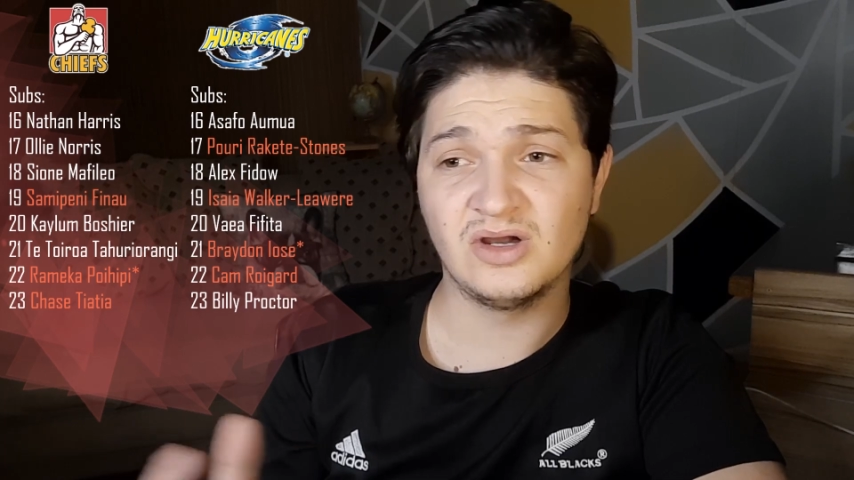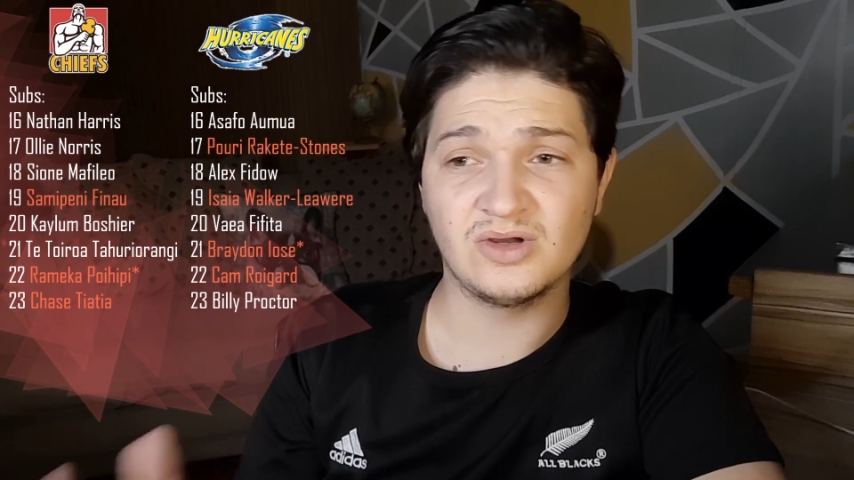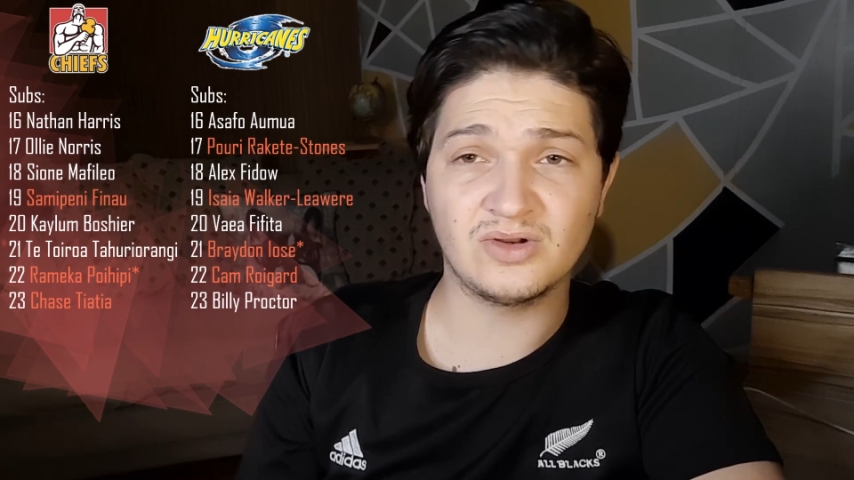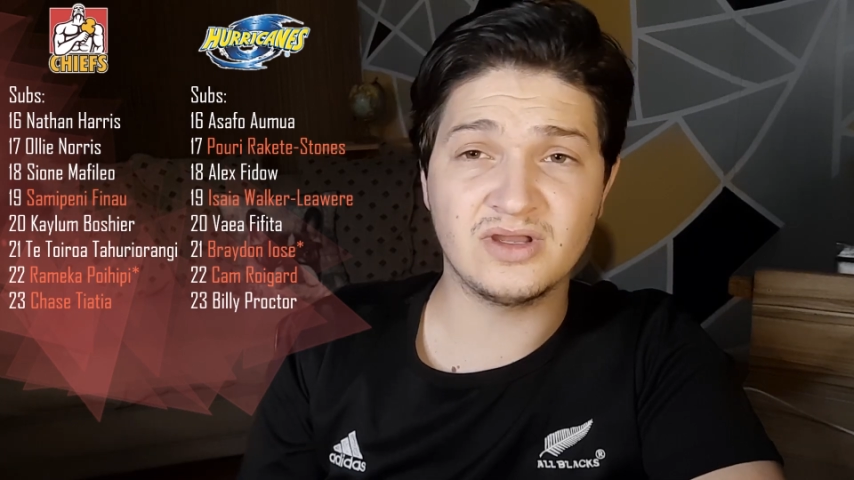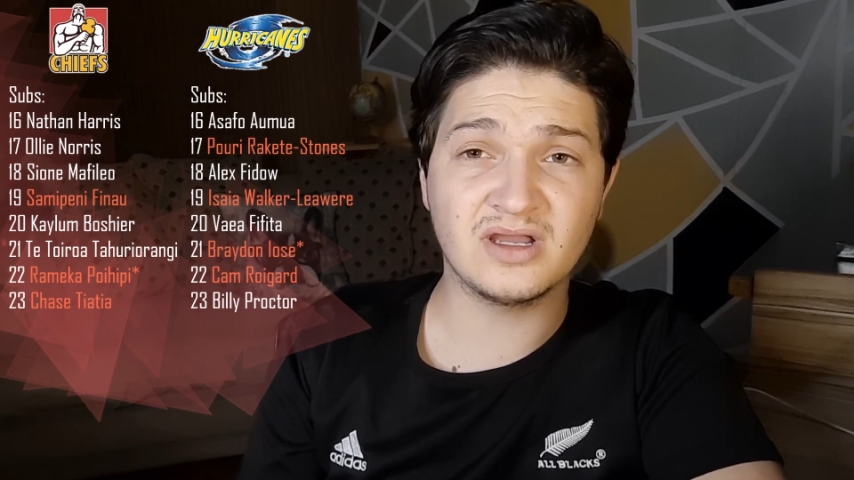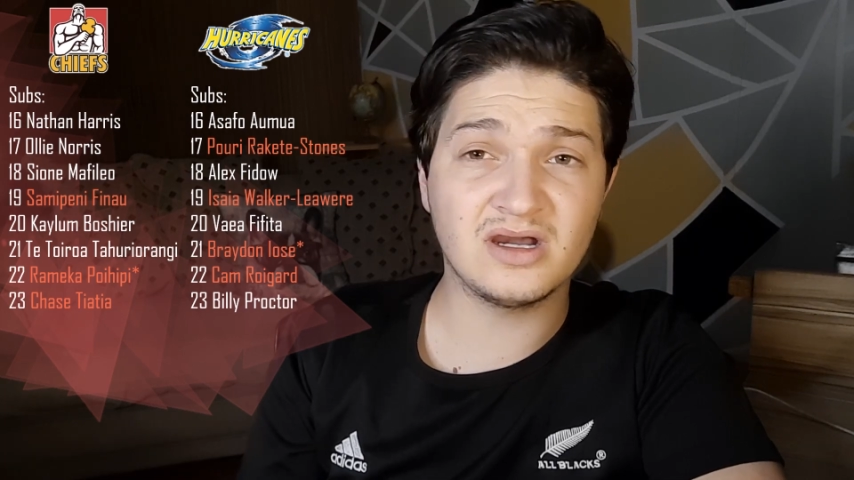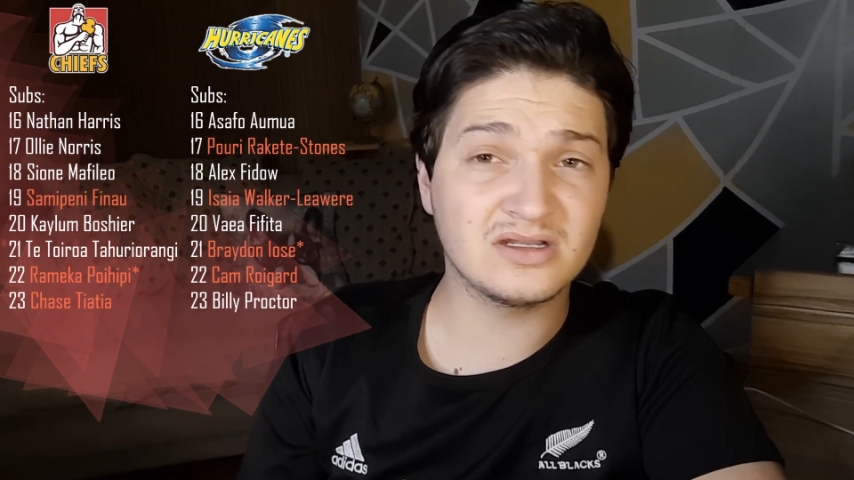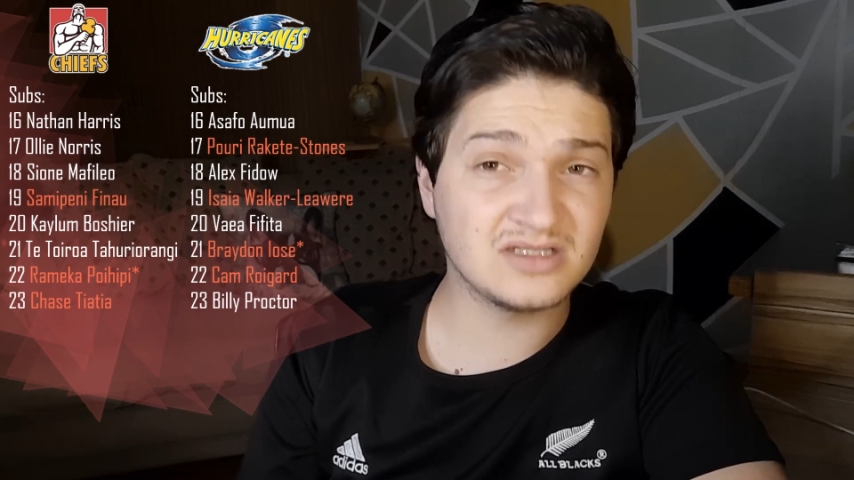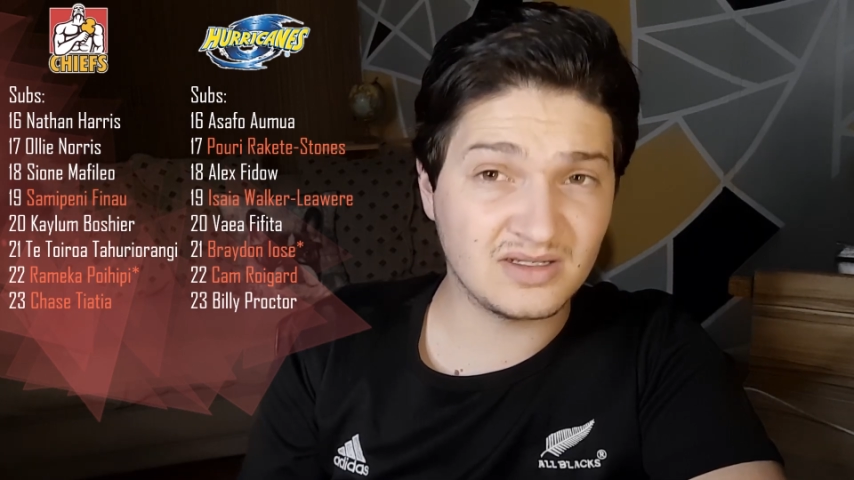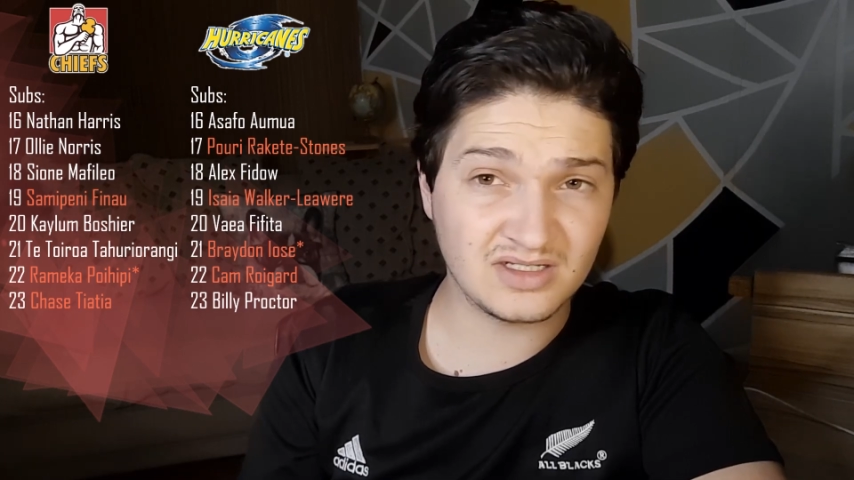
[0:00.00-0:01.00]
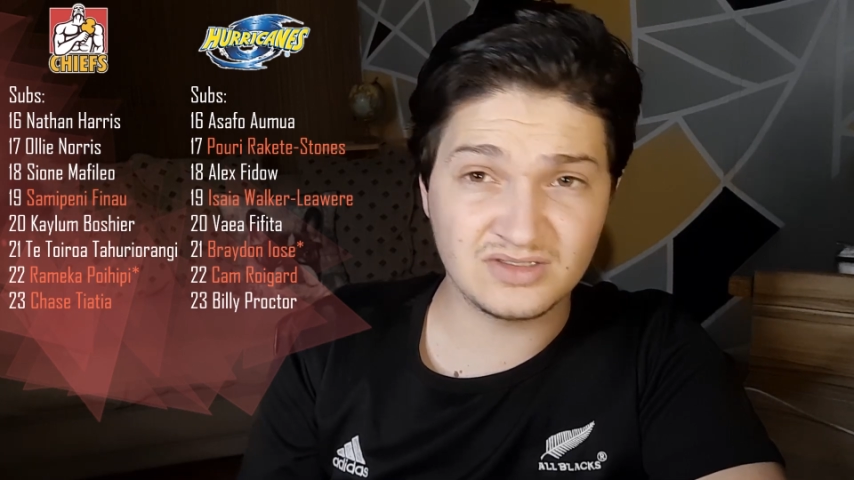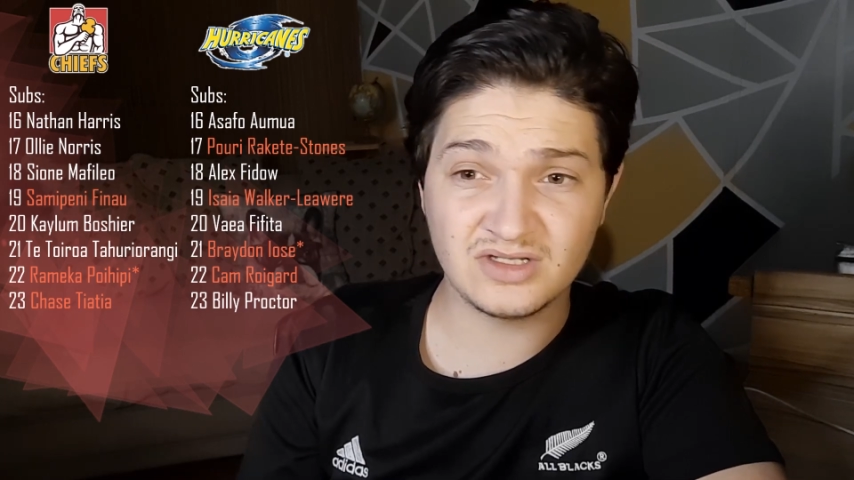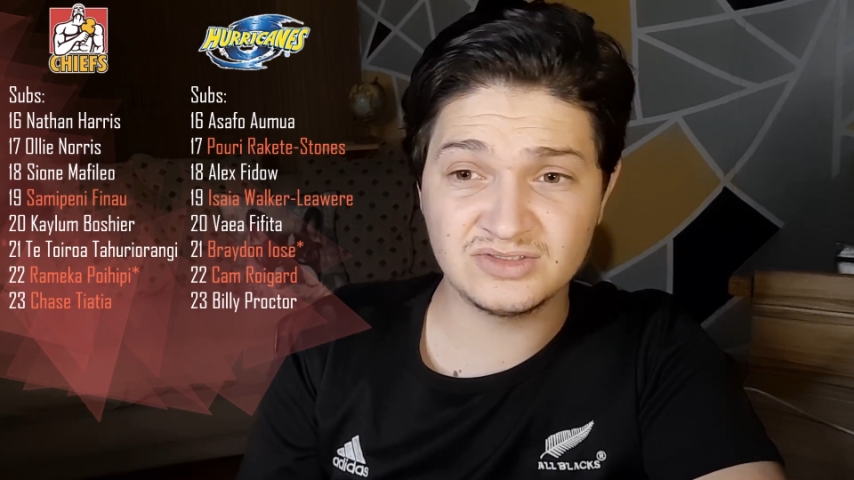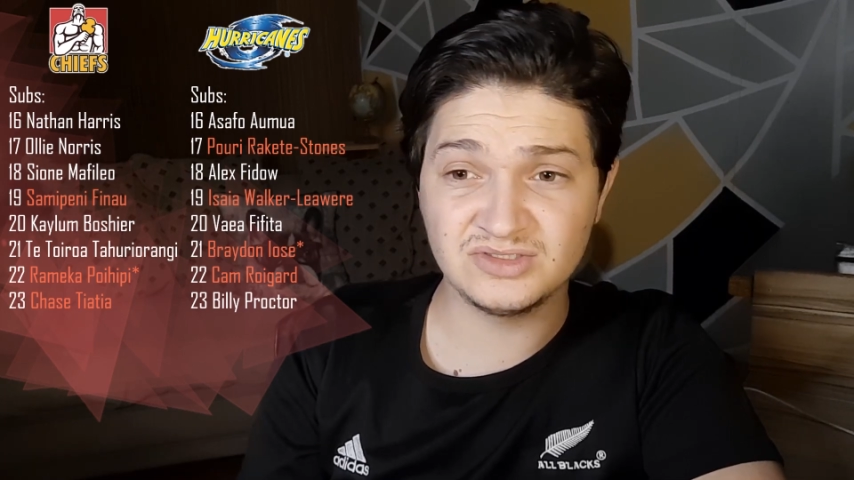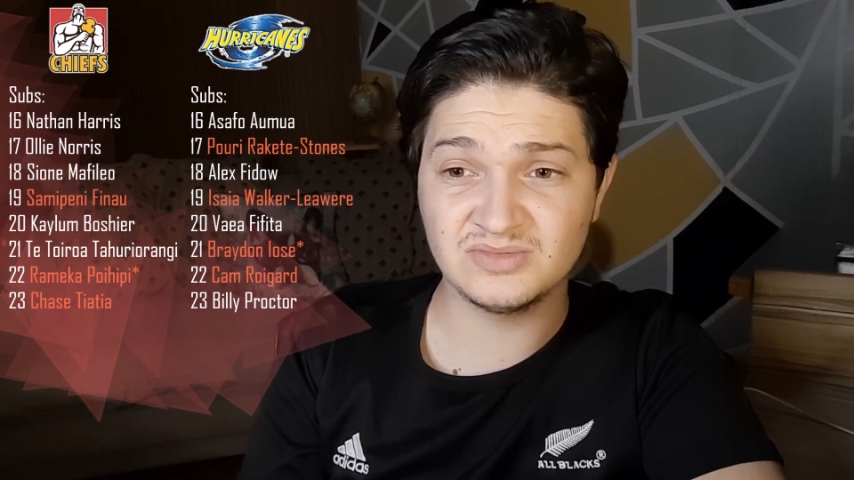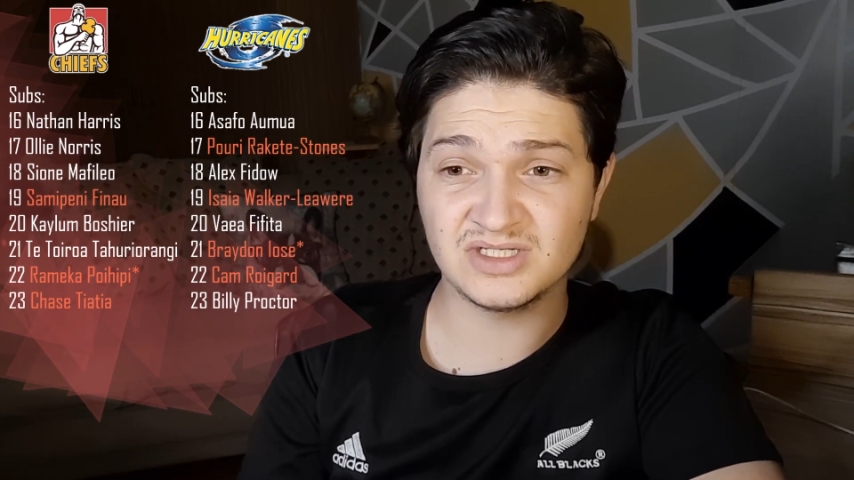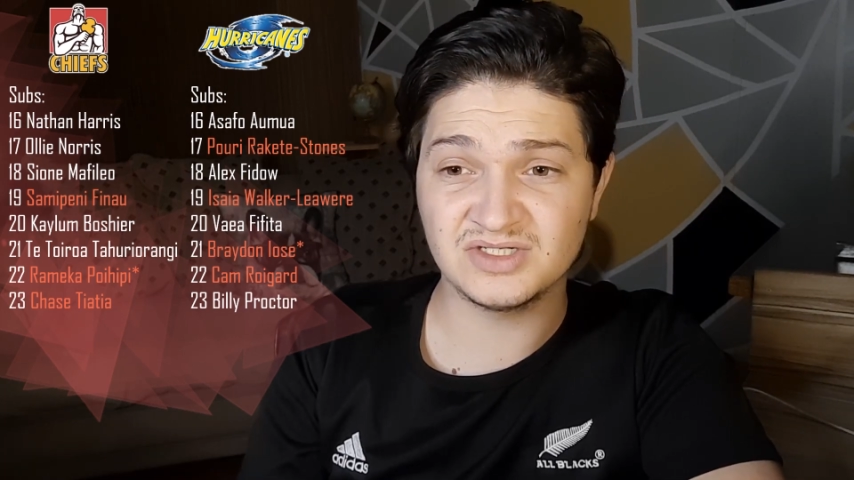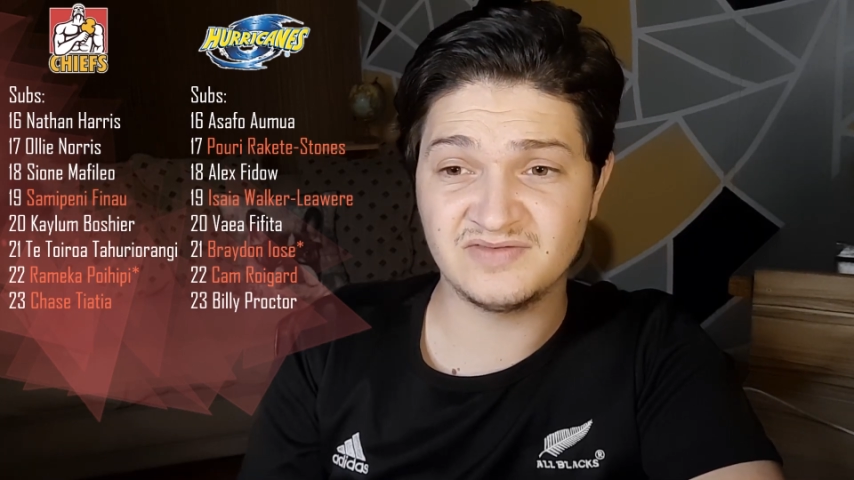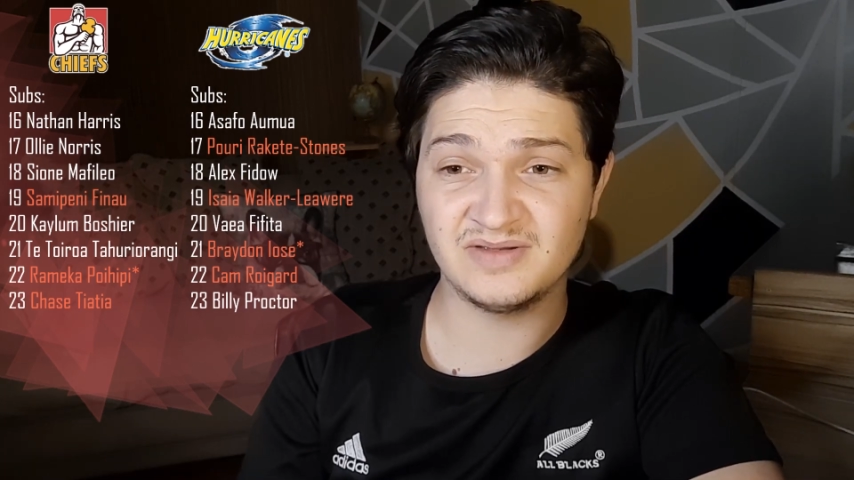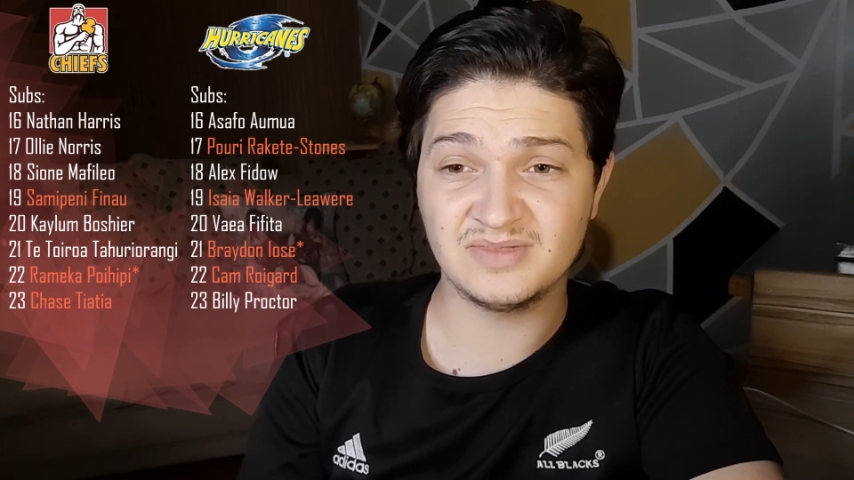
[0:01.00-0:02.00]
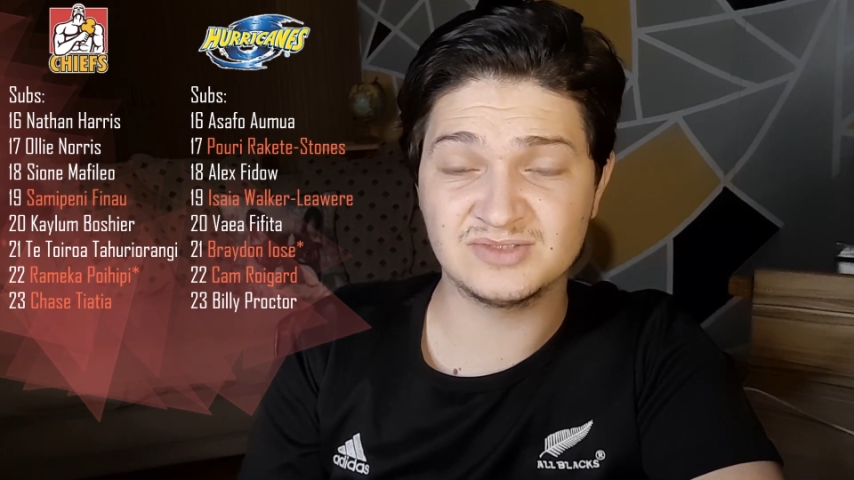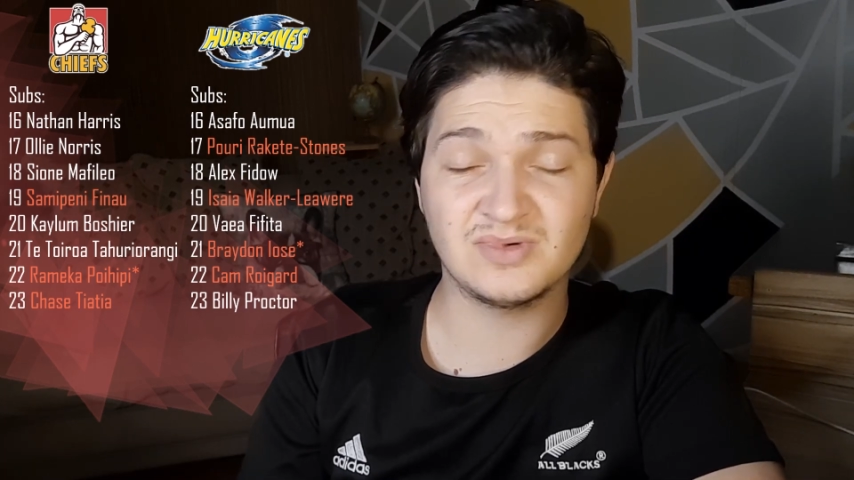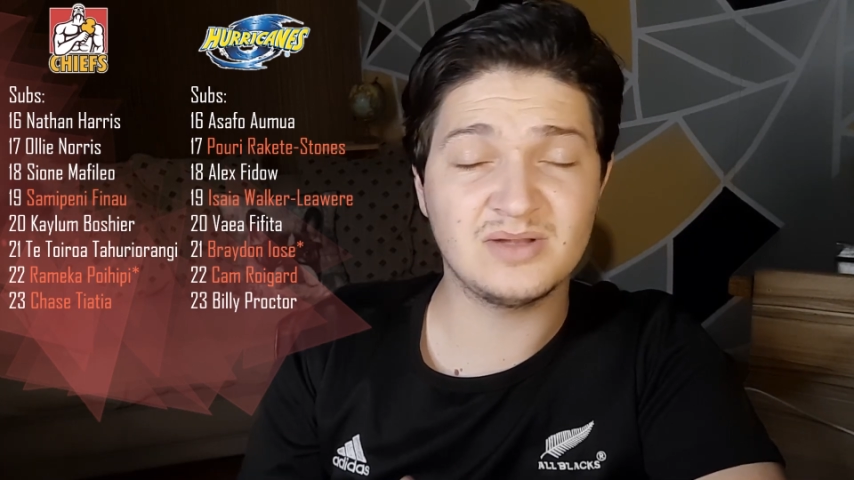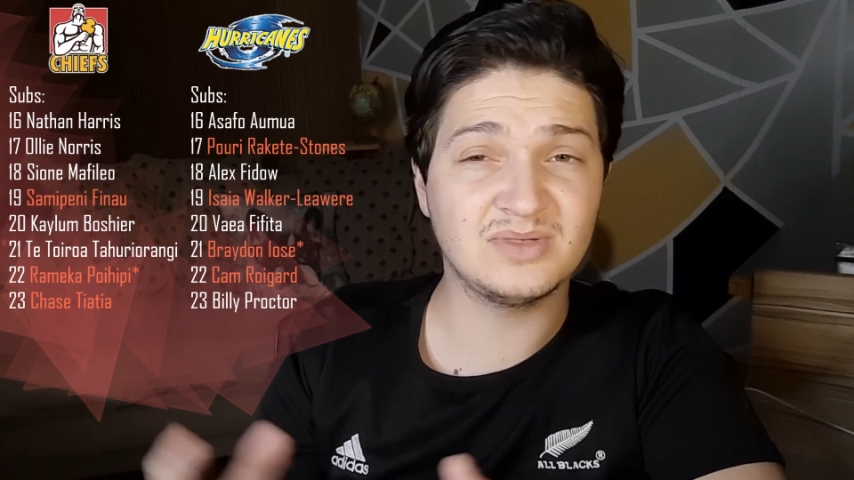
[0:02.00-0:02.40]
Roygaard, I don't know too much of him as well.